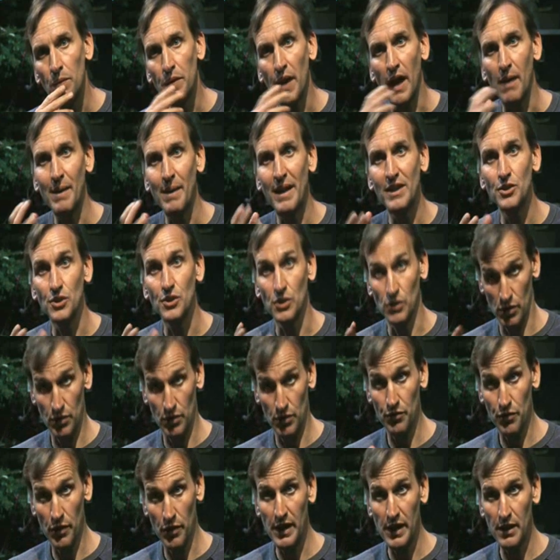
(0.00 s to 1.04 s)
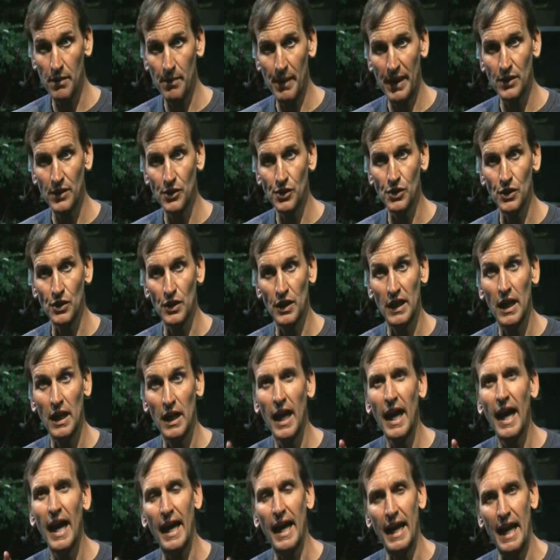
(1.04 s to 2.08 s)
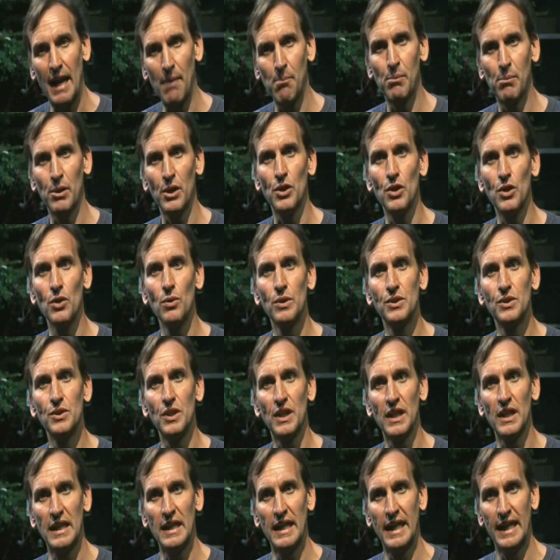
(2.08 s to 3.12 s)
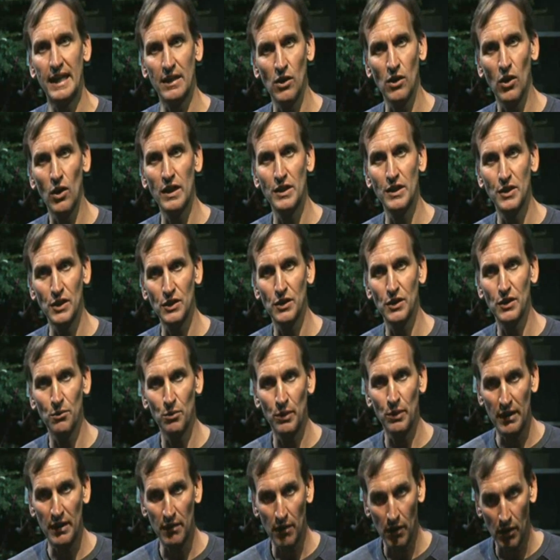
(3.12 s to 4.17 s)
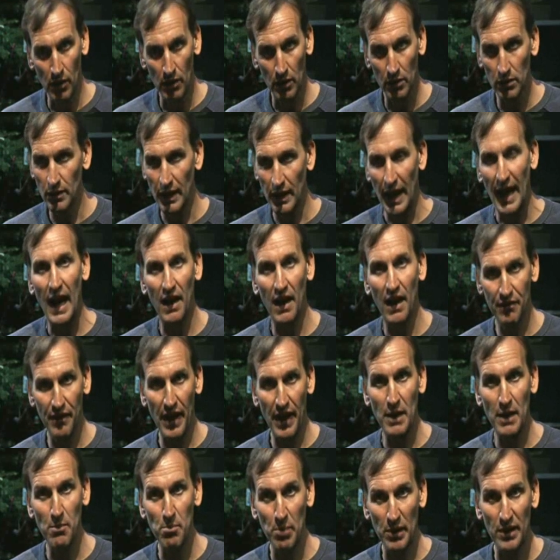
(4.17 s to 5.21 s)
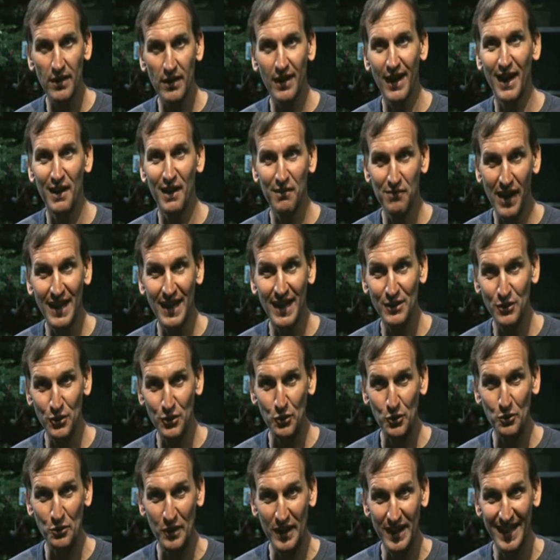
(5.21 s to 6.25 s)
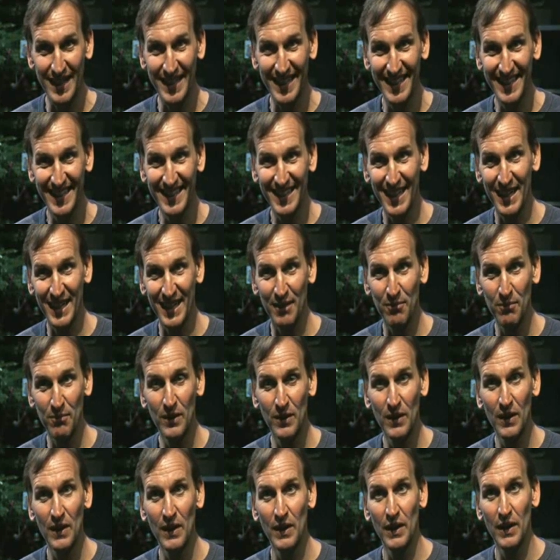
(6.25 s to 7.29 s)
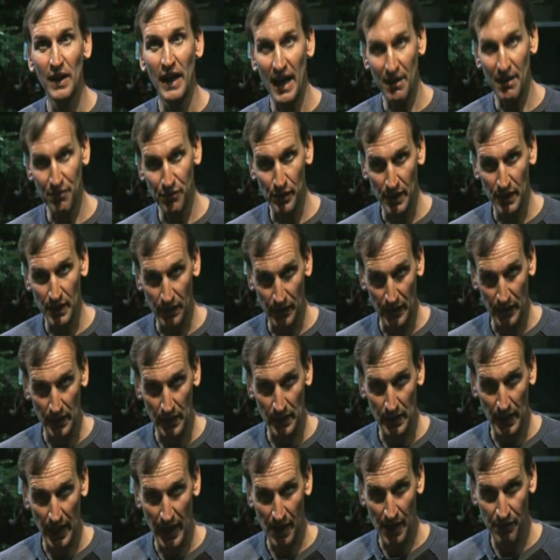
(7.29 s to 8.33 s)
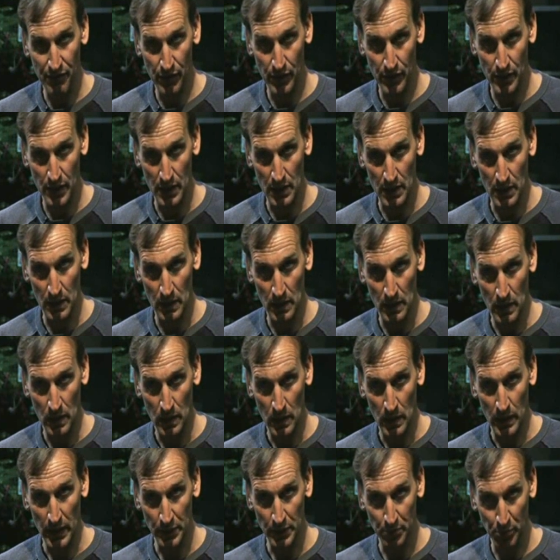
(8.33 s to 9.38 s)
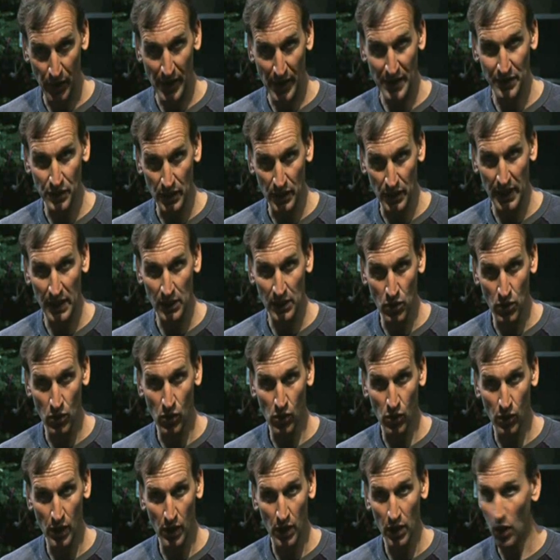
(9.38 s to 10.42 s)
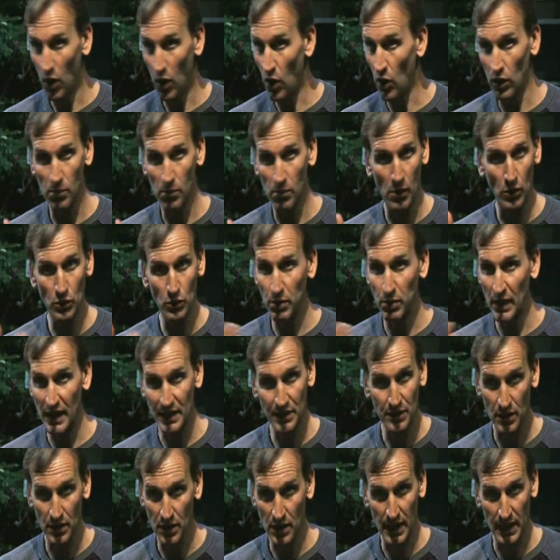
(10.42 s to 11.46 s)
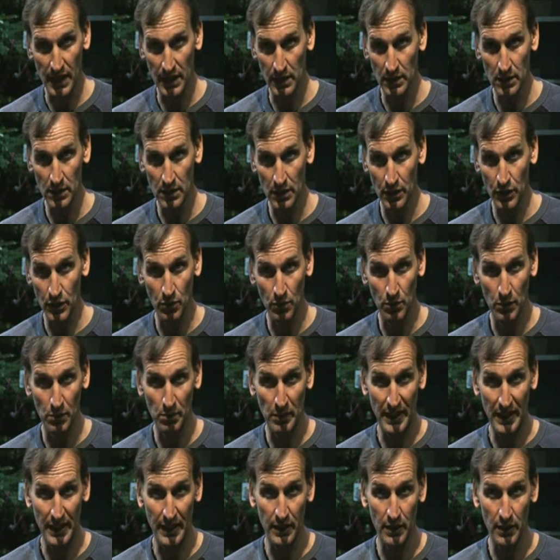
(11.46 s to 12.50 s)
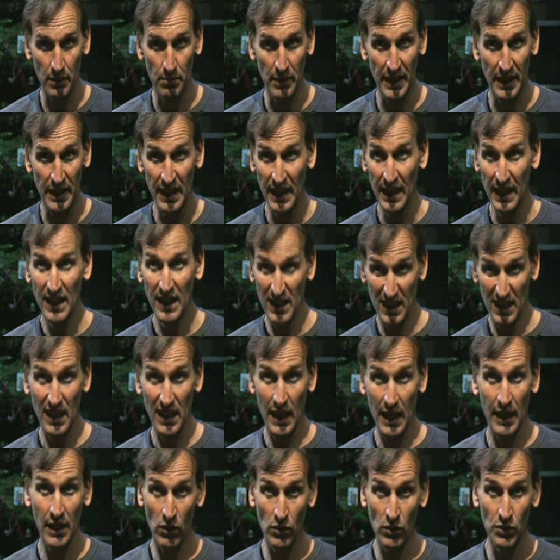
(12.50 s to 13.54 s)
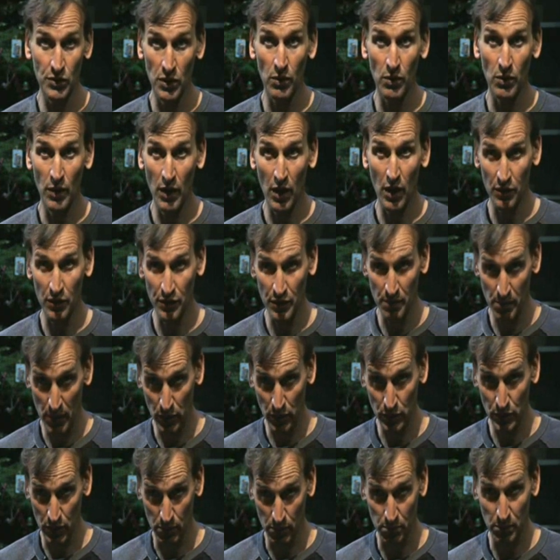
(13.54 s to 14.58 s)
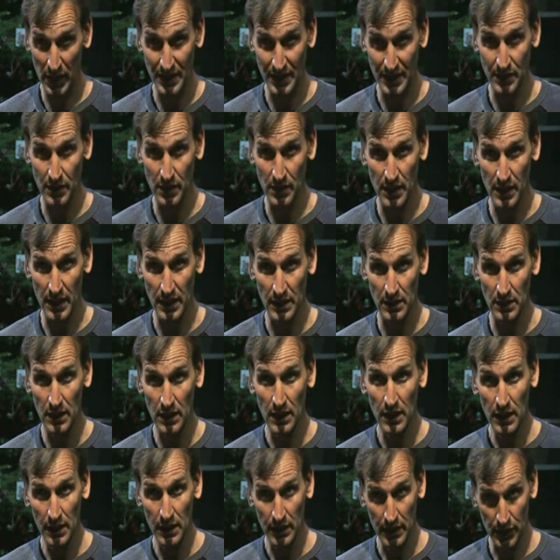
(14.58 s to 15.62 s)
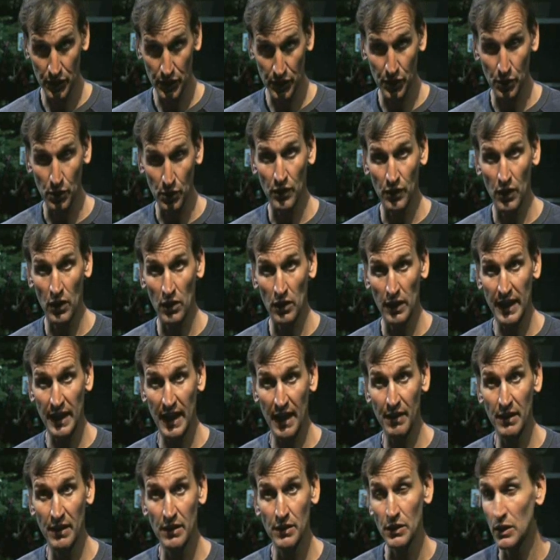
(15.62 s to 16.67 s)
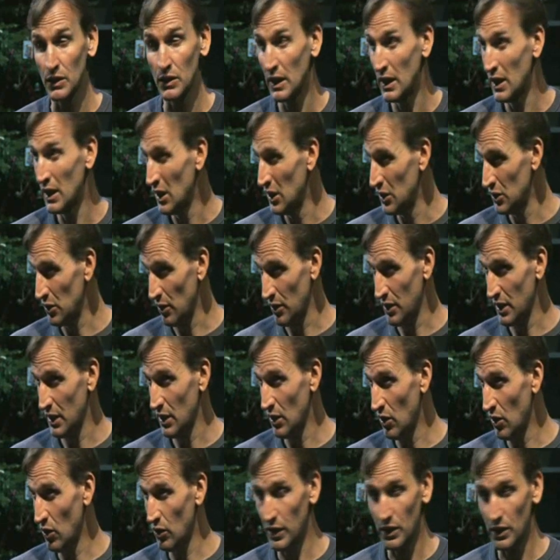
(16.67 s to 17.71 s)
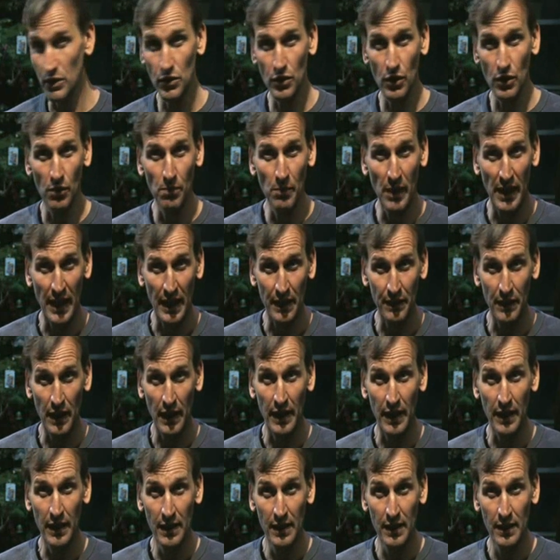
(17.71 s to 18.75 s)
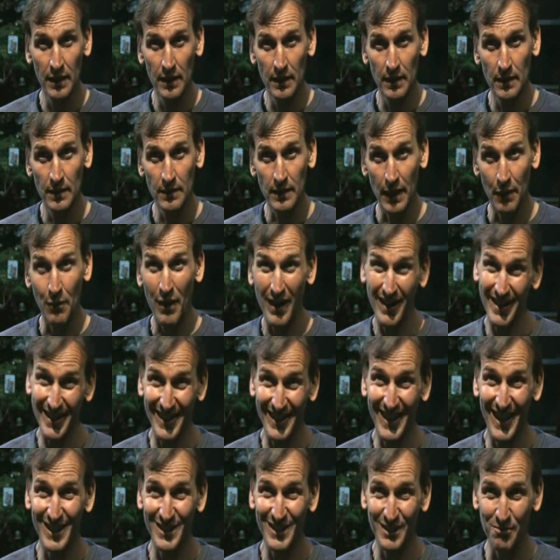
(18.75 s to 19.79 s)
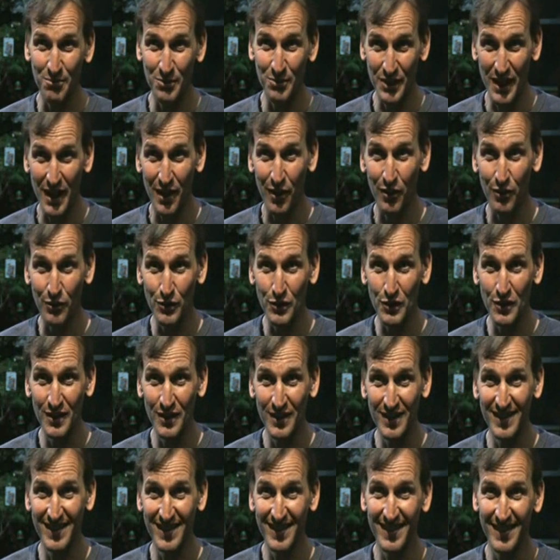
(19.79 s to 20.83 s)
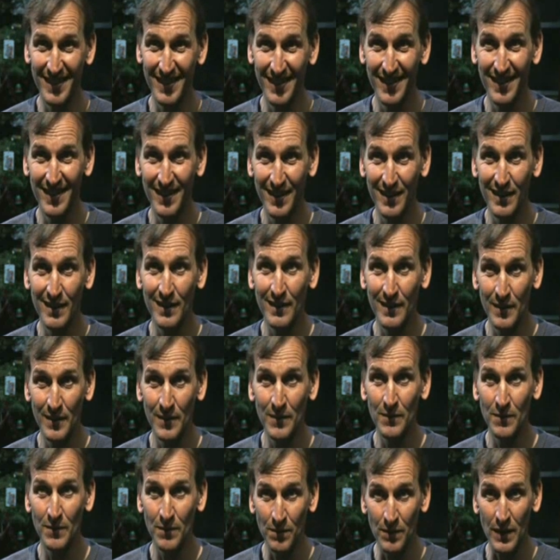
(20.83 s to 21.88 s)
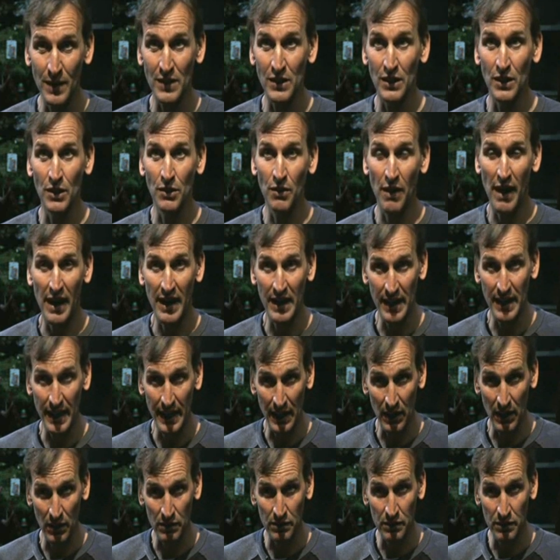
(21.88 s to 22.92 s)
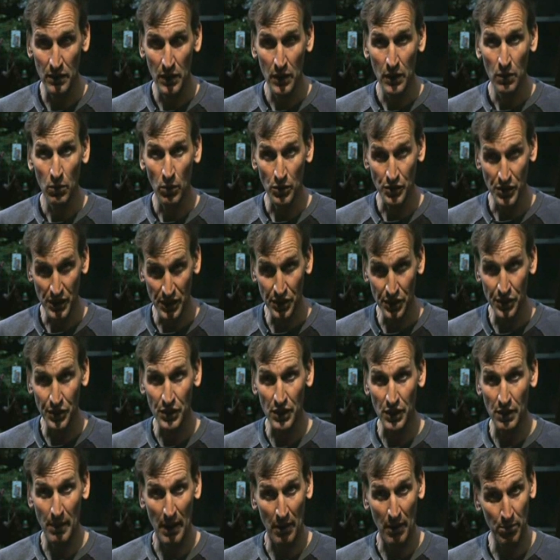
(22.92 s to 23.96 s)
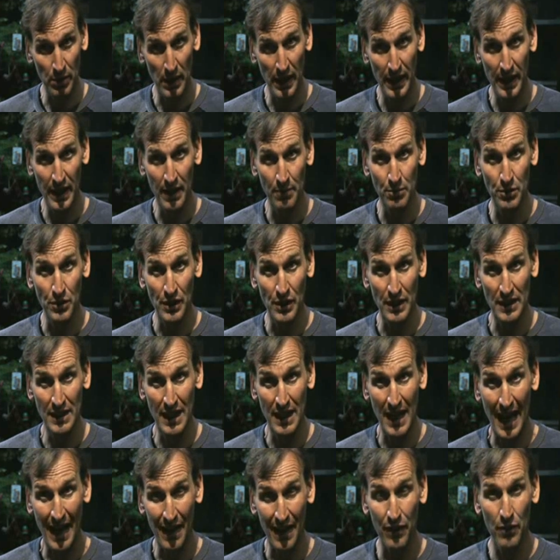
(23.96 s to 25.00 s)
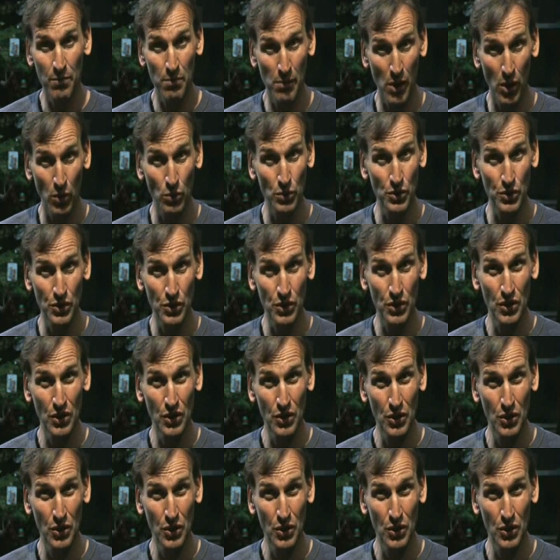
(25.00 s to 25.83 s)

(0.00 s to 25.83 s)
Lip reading: dimension, the three-dimension and ambiguity, and he acknowledges that we are all half ape, half angel, really. Everything is present in Nora, all the most pleasant things a human being can be, and also a lot of the most unpleasant things. That's true of all the characters. So I think an audience come here and they recognise themselves. There's a great deal of, what's interesting about playing Ibsen is at the most